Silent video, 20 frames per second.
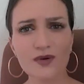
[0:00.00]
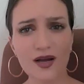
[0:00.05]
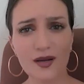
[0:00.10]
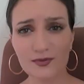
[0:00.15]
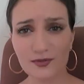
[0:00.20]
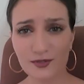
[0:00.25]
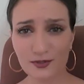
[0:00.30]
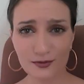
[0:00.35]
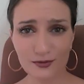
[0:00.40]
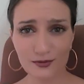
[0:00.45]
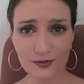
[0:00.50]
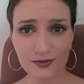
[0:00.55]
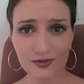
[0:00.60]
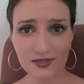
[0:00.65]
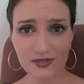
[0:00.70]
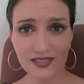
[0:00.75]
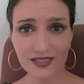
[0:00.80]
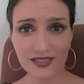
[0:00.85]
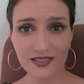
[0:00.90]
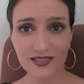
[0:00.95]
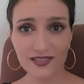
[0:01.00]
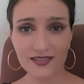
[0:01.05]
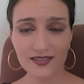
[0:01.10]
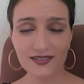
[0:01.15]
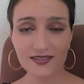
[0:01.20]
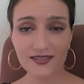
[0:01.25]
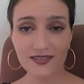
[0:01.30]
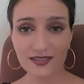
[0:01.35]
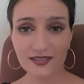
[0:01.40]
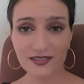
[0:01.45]
absolutely
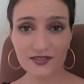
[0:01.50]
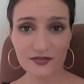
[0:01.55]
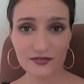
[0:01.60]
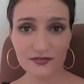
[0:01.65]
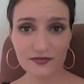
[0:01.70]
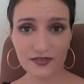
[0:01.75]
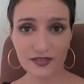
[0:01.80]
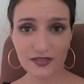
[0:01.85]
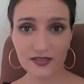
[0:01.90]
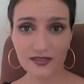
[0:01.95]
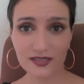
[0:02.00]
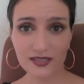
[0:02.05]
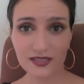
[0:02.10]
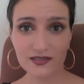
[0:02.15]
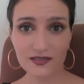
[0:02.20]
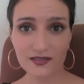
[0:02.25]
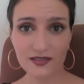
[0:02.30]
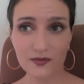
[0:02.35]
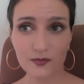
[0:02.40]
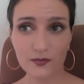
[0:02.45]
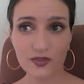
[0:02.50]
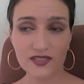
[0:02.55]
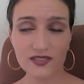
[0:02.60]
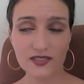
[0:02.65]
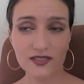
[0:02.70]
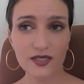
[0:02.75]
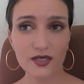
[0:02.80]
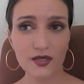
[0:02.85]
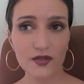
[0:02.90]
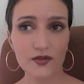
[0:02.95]
need to feel it. I mean,
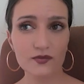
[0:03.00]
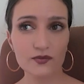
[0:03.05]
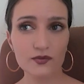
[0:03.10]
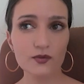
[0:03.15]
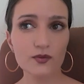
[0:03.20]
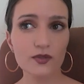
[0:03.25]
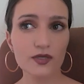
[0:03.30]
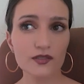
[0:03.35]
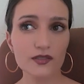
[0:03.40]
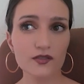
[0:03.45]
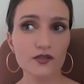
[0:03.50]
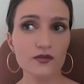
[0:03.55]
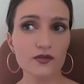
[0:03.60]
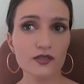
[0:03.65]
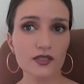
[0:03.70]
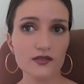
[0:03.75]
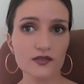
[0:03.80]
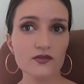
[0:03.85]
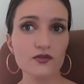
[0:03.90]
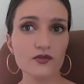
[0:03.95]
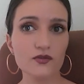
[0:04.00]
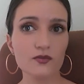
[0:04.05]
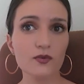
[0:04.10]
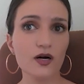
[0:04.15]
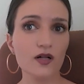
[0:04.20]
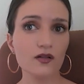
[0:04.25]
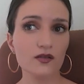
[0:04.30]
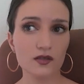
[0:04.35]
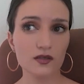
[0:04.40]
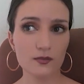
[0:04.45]
to get through it, you need to
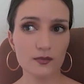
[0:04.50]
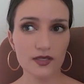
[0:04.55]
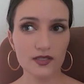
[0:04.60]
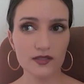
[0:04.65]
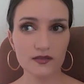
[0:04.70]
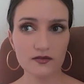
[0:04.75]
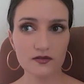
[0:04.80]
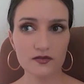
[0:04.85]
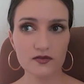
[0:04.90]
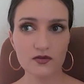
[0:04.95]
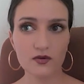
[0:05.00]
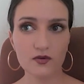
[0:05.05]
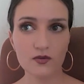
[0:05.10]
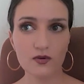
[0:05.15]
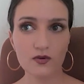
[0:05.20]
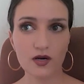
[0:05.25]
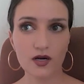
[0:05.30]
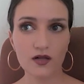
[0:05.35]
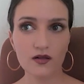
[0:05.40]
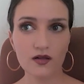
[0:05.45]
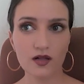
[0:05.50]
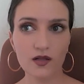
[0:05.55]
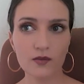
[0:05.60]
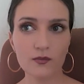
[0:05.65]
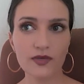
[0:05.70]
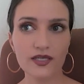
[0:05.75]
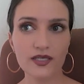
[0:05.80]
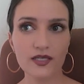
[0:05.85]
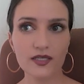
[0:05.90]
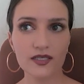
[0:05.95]
welcome it. So
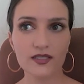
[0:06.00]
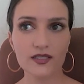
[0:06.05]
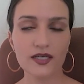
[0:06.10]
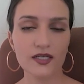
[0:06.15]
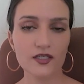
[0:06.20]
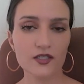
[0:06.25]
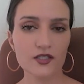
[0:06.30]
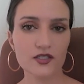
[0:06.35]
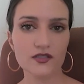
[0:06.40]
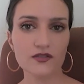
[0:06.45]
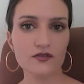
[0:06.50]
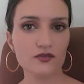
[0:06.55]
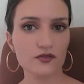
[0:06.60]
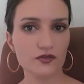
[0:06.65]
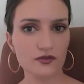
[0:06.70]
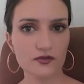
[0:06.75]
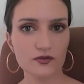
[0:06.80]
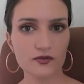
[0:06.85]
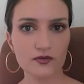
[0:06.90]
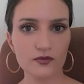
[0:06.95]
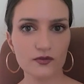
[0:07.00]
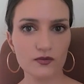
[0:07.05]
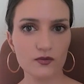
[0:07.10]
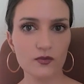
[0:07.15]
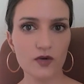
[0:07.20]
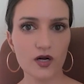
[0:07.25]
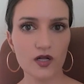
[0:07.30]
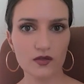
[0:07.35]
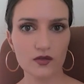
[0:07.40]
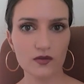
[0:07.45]
I'll make a connection to
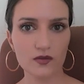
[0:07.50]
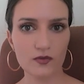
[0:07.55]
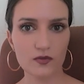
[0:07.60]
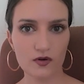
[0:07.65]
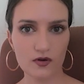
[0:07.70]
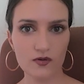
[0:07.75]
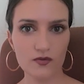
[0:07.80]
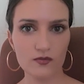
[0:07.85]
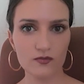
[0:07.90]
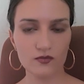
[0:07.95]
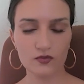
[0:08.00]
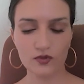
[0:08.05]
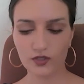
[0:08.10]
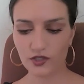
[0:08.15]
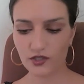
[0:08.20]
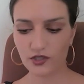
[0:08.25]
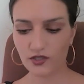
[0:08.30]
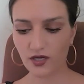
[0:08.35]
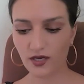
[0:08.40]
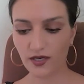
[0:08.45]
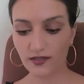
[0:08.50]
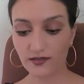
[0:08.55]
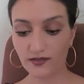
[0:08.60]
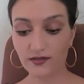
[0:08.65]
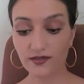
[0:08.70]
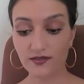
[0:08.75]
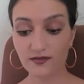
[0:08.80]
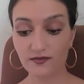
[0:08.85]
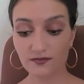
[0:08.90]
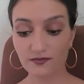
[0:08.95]
Welcome Home, which I
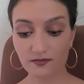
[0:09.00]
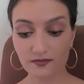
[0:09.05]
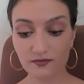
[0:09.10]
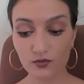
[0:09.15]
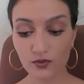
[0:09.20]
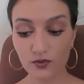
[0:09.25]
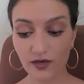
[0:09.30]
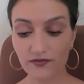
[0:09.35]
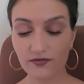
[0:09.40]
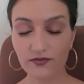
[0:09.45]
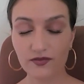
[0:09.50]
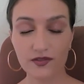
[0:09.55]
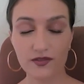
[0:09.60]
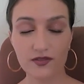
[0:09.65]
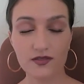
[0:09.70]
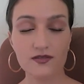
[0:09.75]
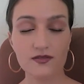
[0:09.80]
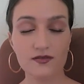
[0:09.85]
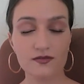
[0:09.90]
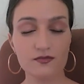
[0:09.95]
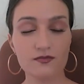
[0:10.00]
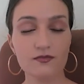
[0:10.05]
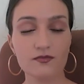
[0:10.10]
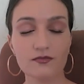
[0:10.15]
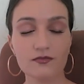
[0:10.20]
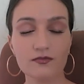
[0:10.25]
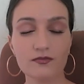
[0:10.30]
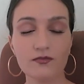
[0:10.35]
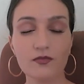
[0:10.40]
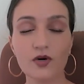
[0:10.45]
did reference
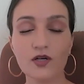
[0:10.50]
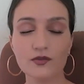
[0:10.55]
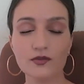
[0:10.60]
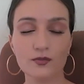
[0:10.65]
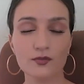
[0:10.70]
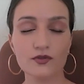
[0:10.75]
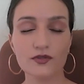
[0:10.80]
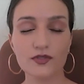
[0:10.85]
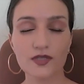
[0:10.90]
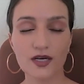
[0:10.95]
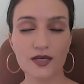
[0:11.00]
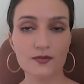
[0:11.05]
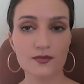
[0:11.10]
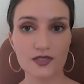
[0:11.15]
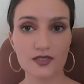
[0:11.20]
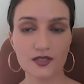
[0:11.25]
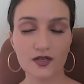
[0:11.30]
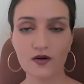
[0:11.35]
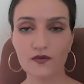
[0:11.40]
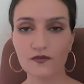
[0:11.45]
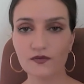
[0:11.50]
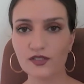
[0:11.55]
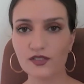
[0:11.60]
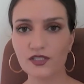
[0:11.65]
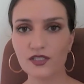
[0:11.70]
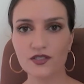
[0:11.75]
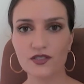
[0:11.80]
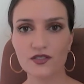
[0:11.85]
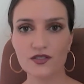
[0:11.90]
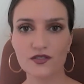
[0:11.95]
multiple times in
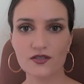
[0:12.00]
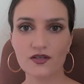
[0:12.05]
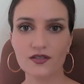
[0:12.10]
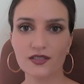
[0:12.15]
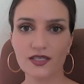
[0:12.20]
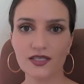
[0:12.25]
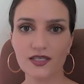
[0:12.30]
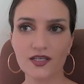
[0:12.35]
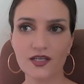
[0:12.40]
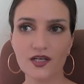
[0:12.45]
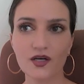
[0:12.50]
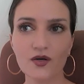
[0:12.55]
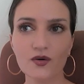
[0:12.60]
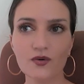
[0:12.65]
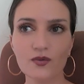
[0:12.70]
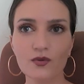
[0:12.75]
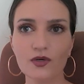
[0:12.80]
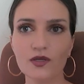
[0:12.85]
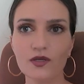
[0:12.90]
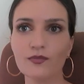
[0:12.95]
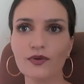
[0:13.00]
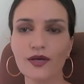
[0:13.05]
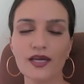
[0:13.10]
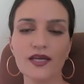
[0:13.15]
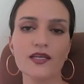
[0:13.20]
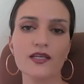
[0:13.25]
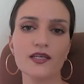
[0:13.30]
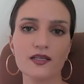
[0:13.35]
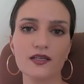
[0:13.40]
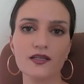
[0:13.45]
Conversations on Letting Go. When
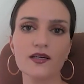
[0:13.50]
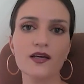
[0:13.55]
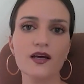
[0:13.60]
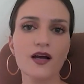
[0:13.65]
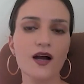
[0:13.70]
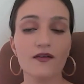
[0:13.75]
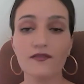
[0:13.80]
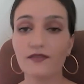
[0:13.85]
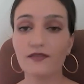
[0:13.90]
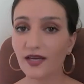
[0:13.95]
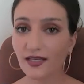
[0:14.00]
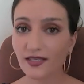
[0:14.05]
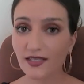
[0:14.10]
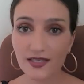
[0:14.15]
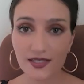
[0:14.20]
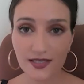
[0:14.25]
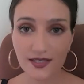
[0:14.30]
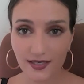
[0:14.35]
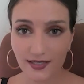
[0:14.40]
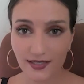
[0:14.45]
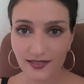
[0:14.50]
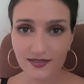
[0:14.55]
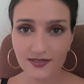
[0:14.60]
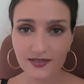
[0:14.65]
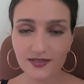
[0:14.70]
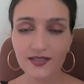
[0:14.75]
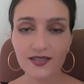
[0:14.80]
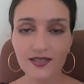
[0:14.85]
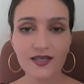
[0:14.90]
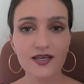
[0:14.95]
pain of any kind